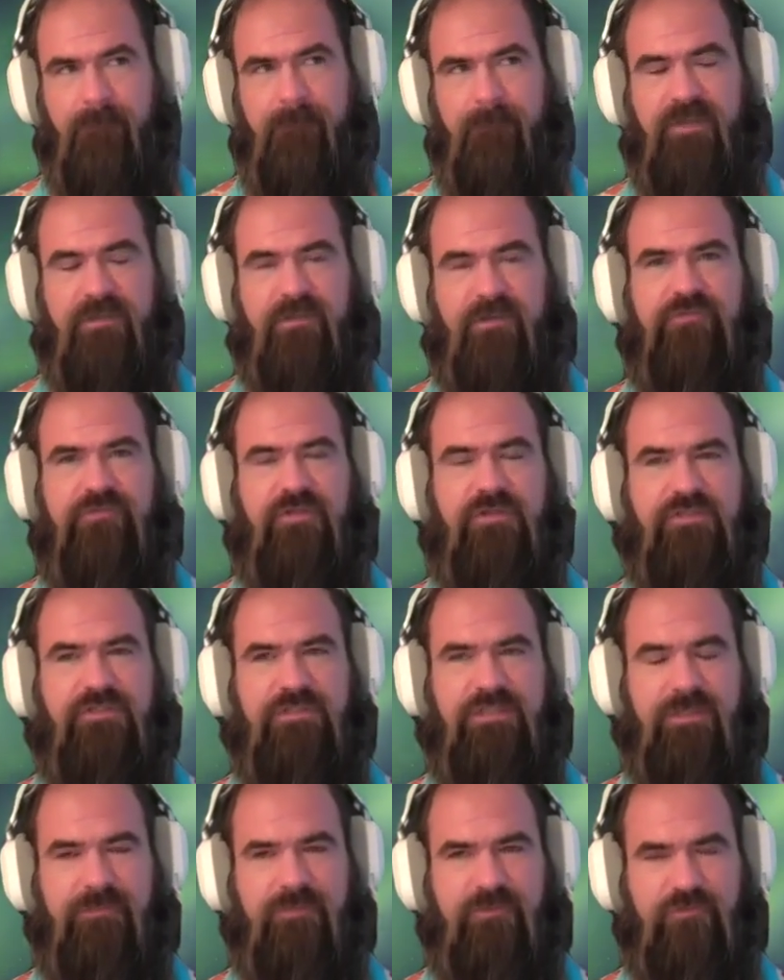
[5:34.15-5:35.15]
because it
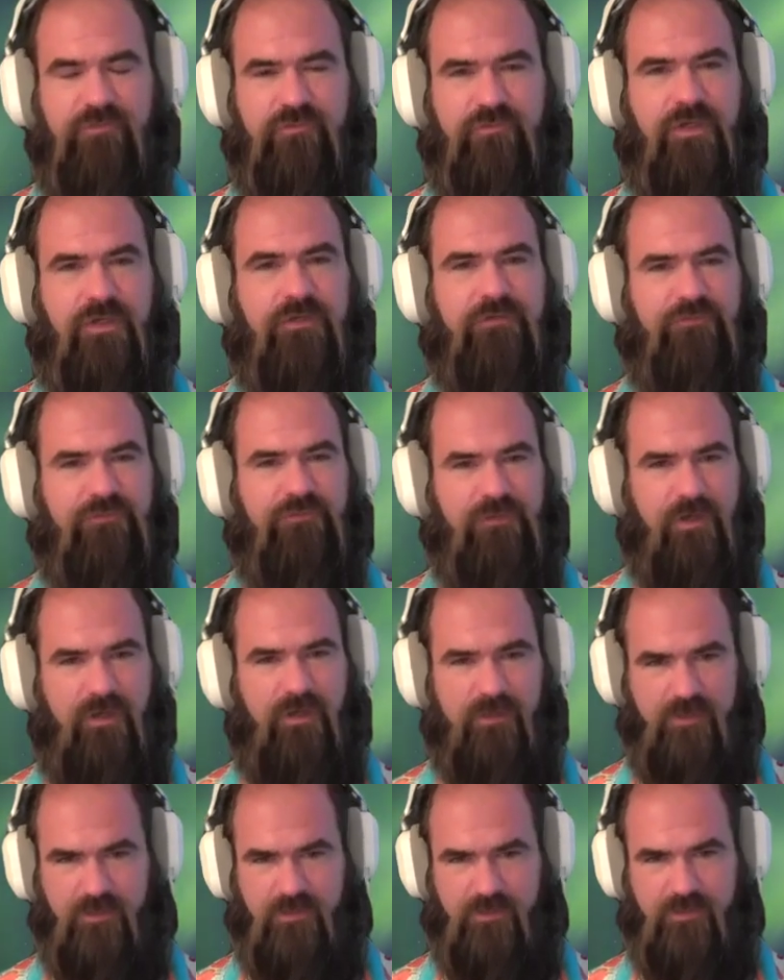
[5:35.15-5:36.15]
demonstrates
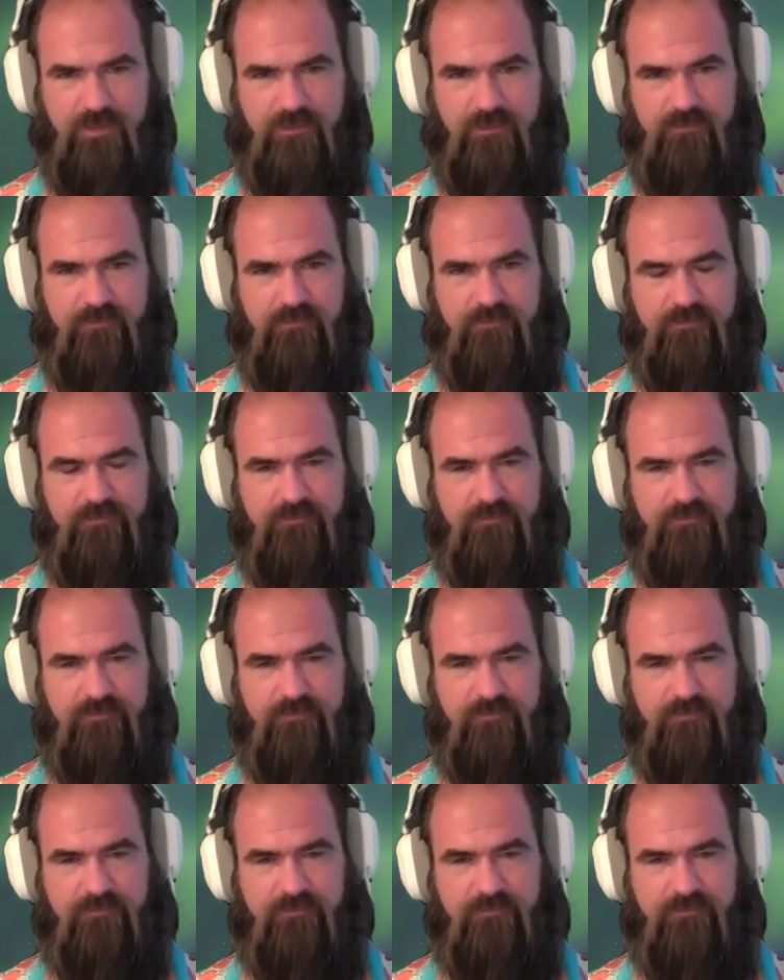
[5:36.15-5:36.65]
yang and yin.